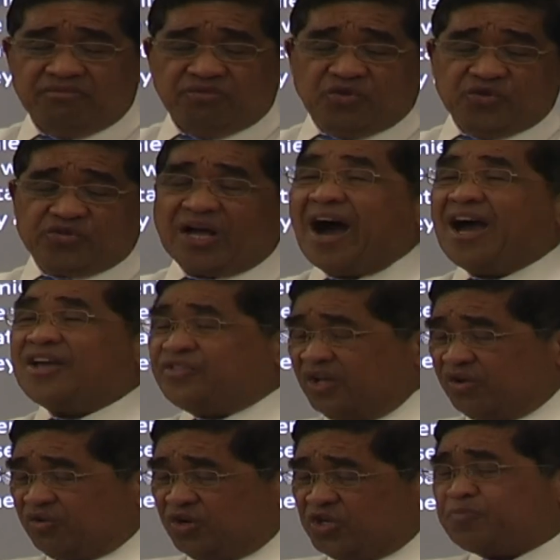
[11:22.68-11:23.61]
Those high
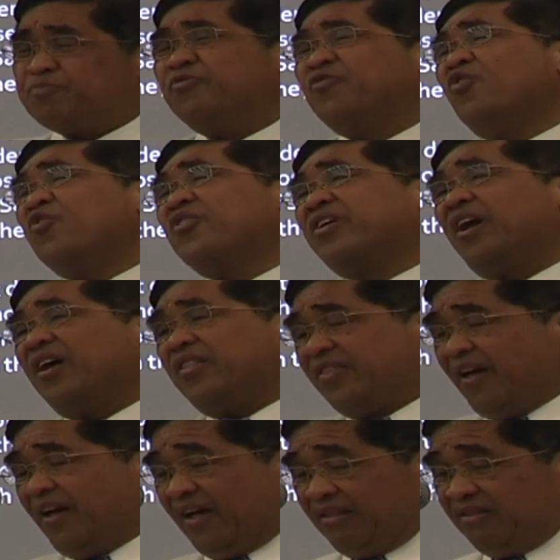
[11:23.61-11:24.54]
degrees,
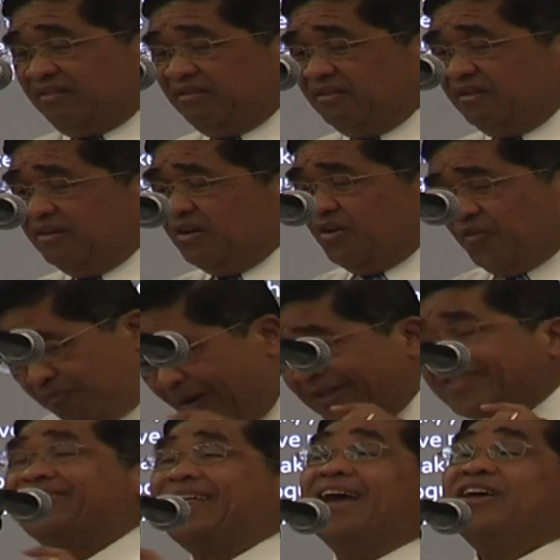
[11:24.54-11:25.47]
forget that.
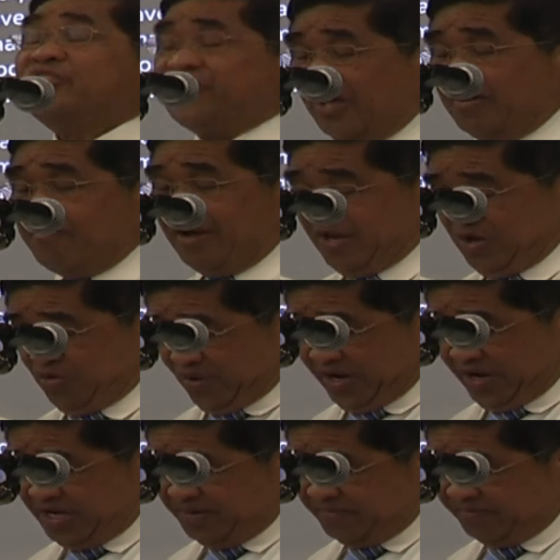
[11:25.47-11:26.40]
But thank them
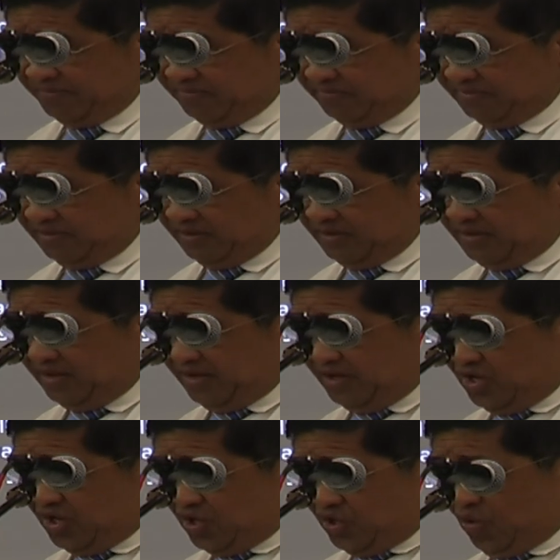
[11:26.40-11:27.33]
anyway.
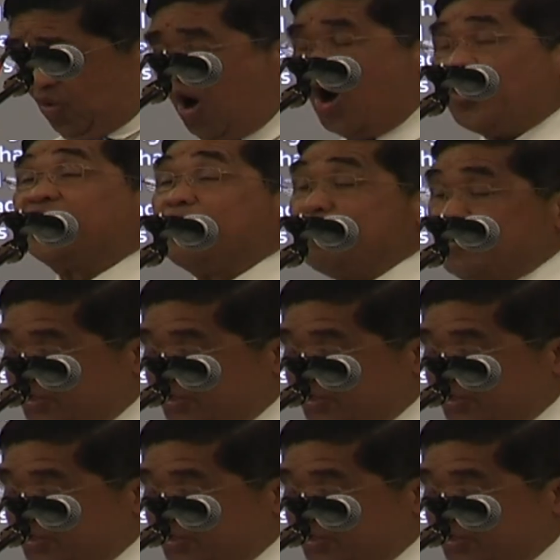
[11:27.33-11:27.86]
You are the